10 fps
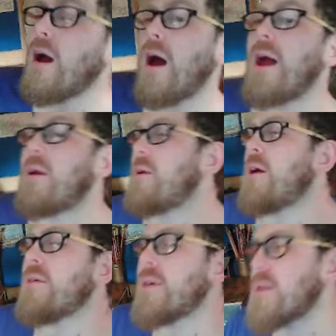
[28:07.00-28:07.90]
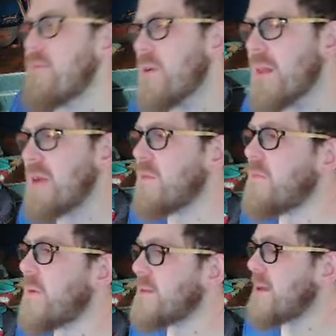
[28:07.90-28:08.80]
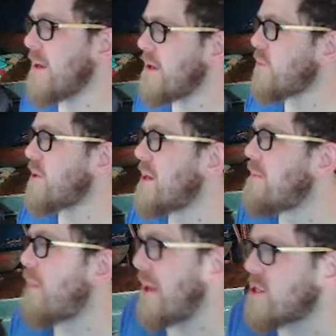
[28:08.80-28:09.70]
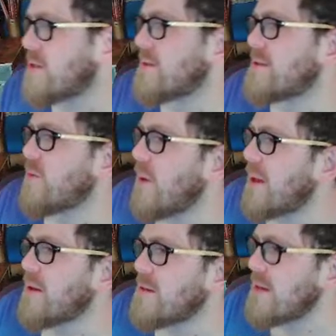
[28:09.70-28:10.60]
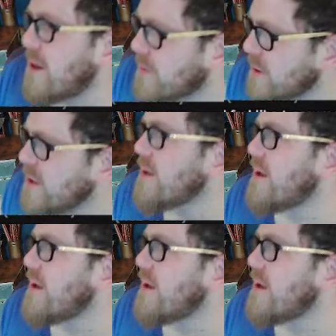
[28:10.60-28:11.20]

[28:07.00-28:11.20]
don't know, because I feel like with 13 you would need patience to wear her down,